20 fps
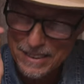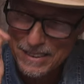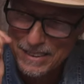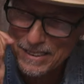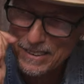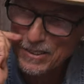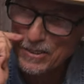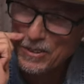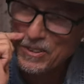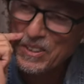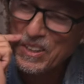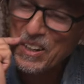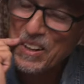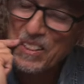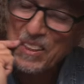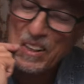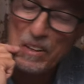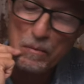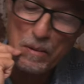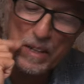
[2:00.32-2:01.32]
So you got to
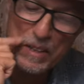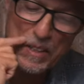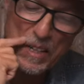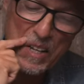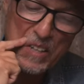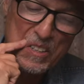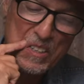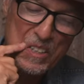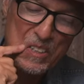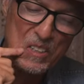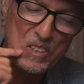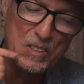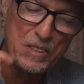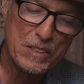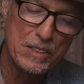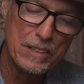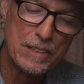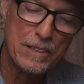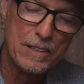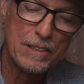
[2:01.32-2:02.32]
think about that too.
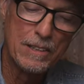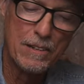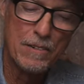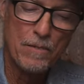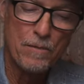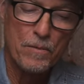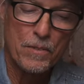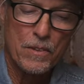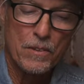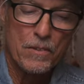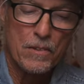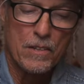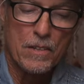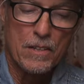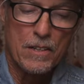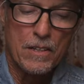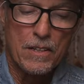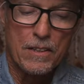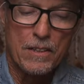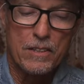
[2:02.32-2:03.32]

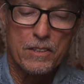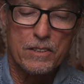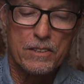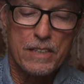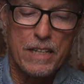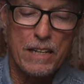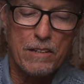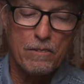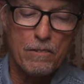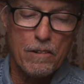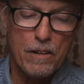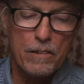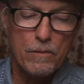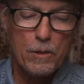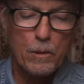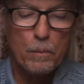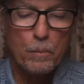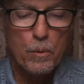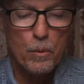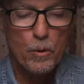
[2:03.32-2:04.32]
The statewide
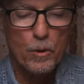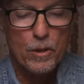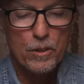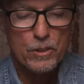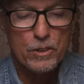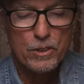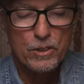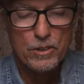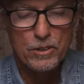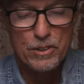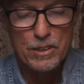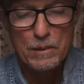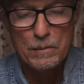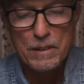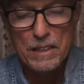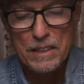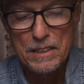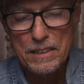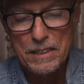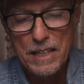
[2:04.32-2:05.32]
reports,
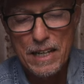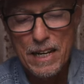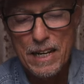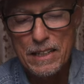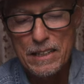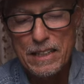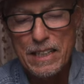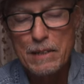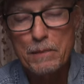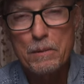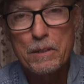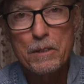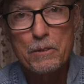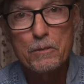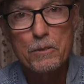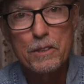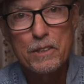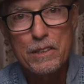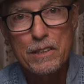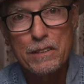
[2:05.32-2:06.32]
slimming it down and keeping it
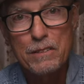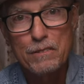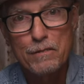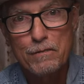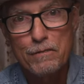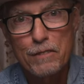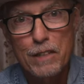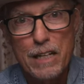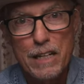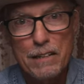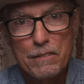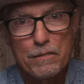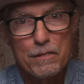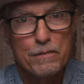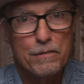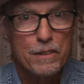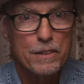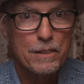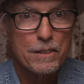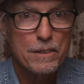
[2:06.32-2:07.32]
real and
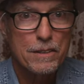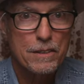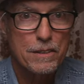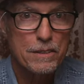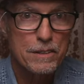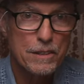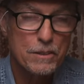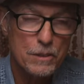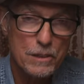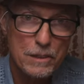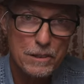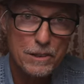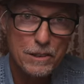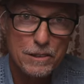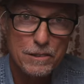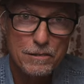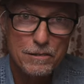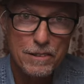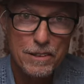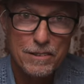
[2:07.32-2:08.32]
revealing the
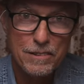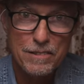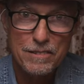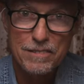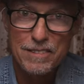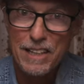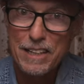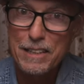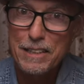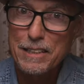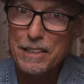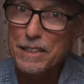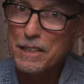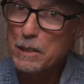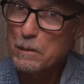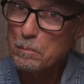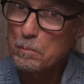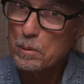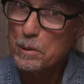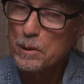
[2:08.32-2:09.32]
secrets that they
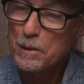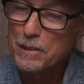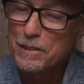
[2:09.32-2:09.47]
keep.